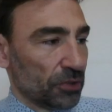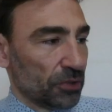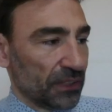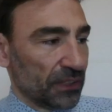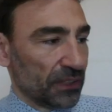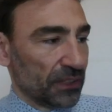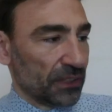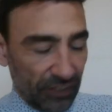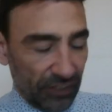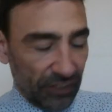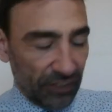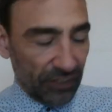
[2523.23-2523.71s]

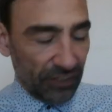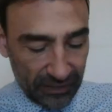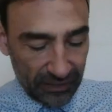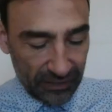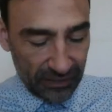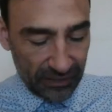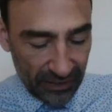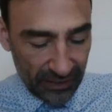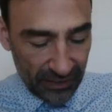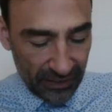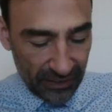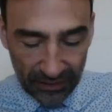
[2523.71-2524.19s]
disk,
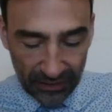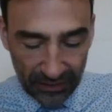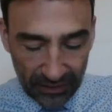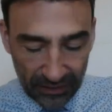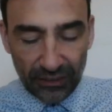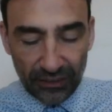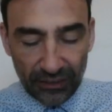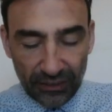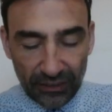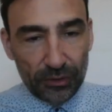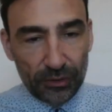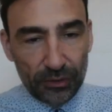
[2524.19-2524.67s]
which is
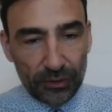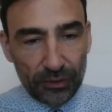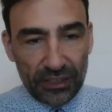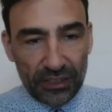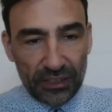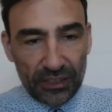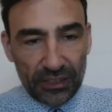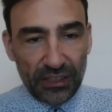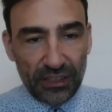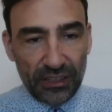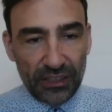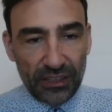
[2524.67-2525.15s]
C
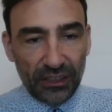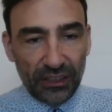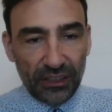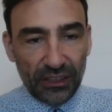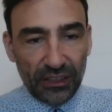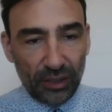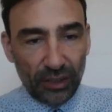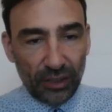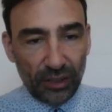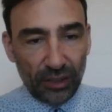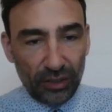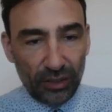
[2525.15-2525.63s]

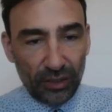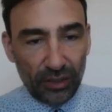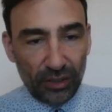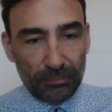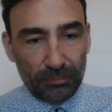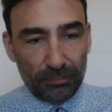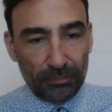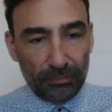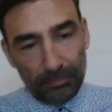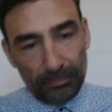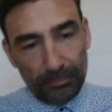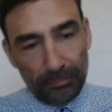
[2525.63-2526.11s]

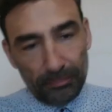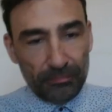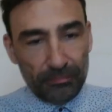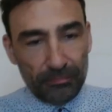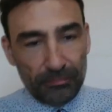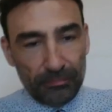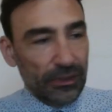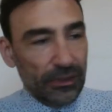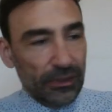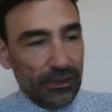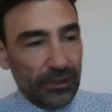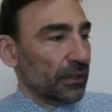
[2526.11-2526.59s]

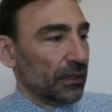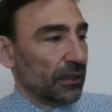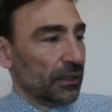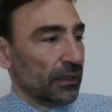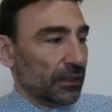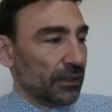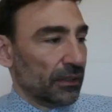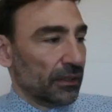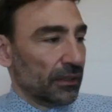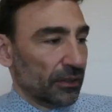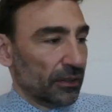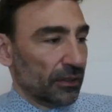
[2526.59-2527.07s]
okay,
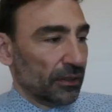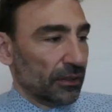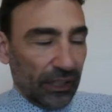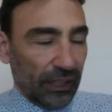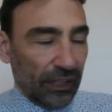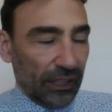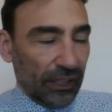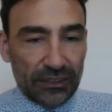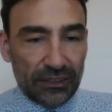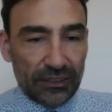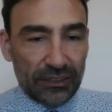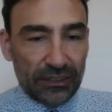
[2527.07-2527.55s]

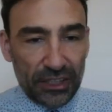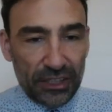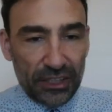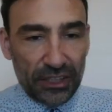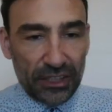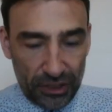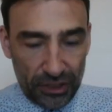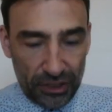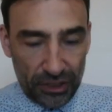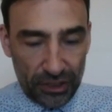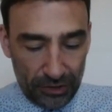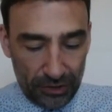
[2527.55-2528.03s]
/
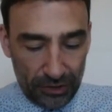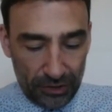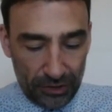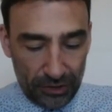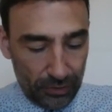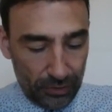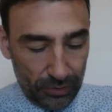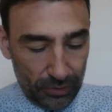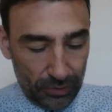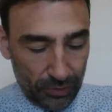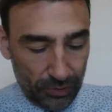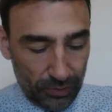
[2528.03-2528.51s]

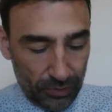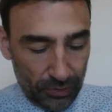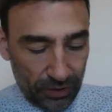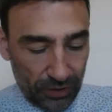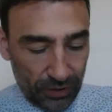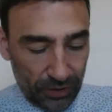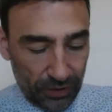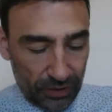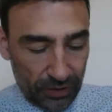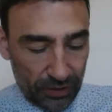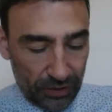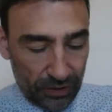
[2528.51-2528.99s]
users
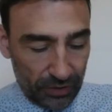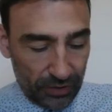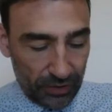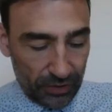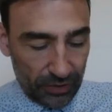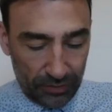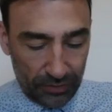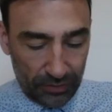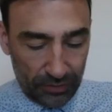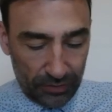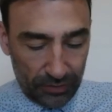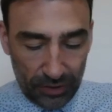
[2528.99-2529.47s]

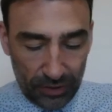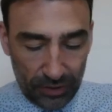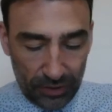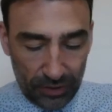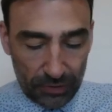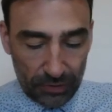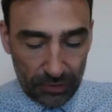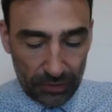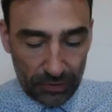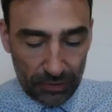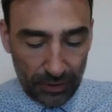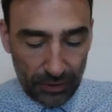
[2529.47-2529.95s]
/
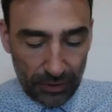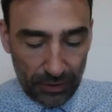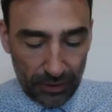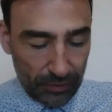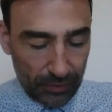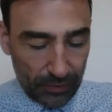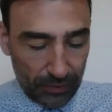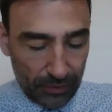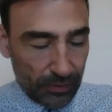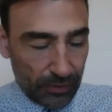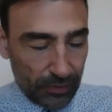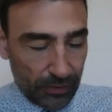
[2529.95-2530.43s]
Paolo /
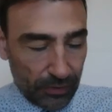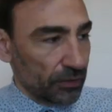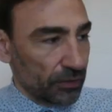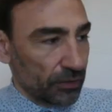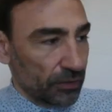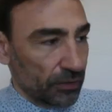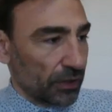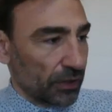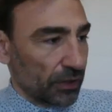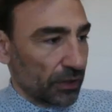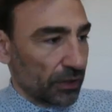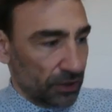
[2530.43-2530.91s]

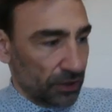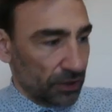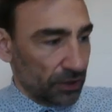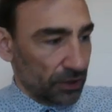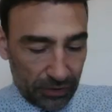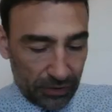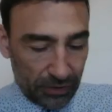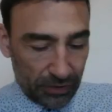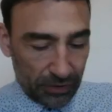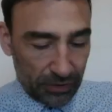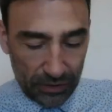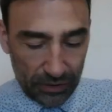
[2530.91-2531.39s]

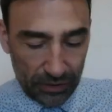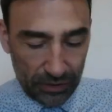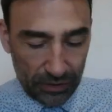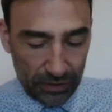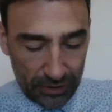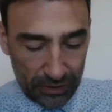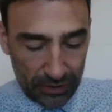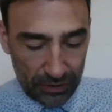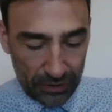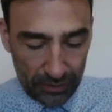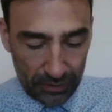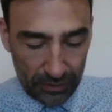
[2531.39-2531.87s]
desktop.
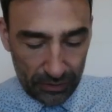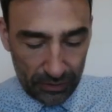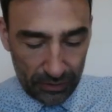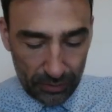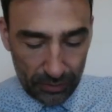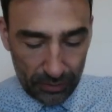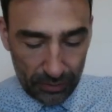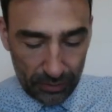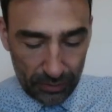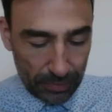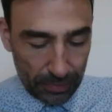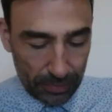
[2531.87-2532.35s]

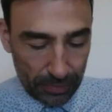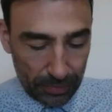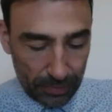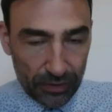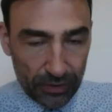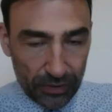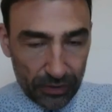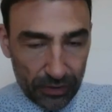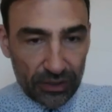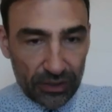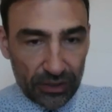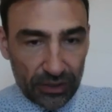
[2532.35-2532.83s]
The
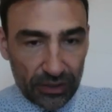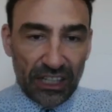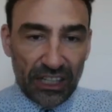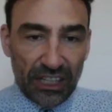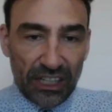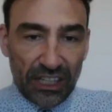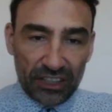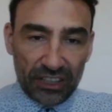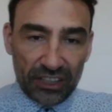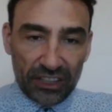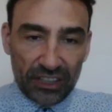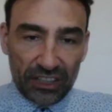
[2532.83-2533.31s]
slashes are in the other
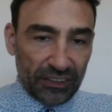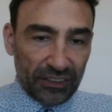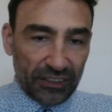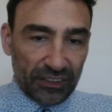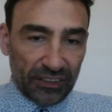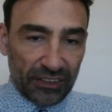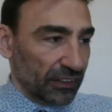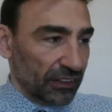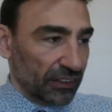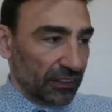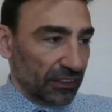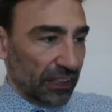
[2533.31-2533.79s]

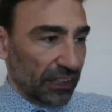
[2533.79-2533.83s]
direction.